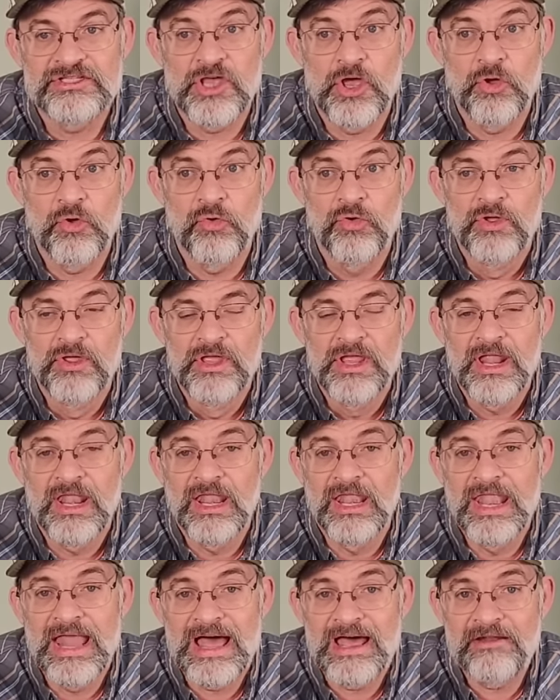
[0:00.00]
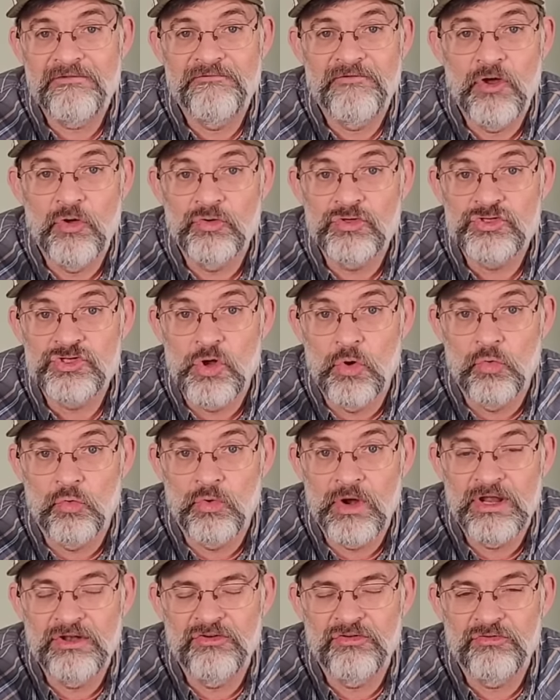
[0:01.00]
So a lot of folks don't
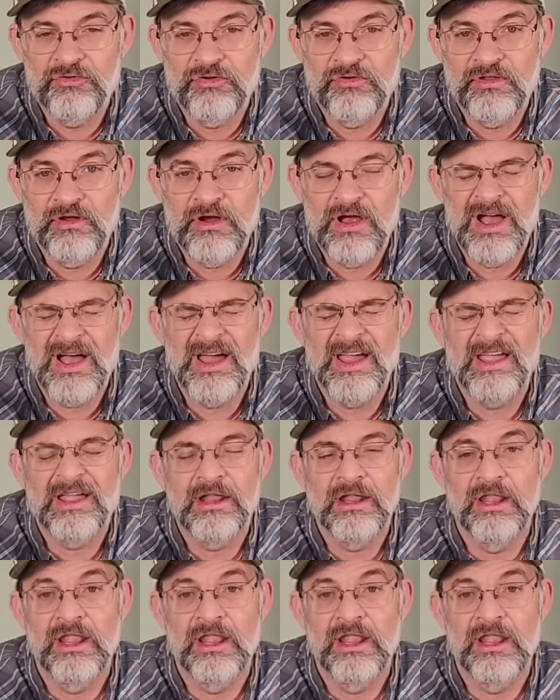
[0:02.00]
register their hike.